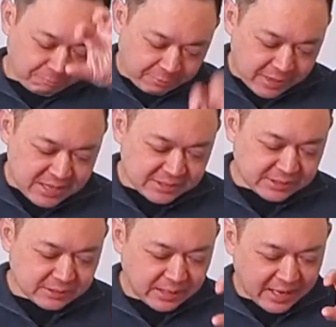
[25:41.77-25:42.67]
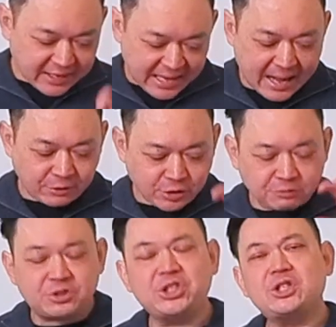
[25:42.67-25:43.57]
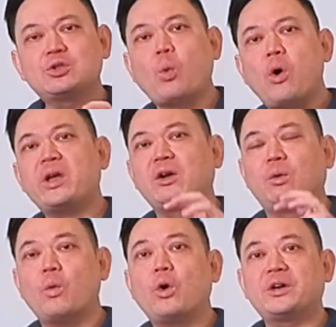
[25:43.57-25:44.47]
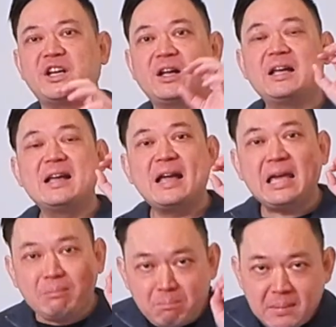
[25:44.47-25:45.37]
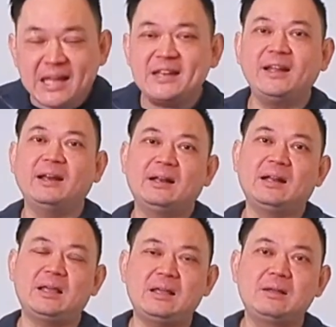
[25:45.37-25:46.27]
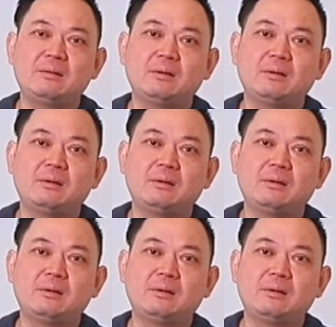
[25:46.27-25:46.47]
these accounts of Jesus walking on water immediately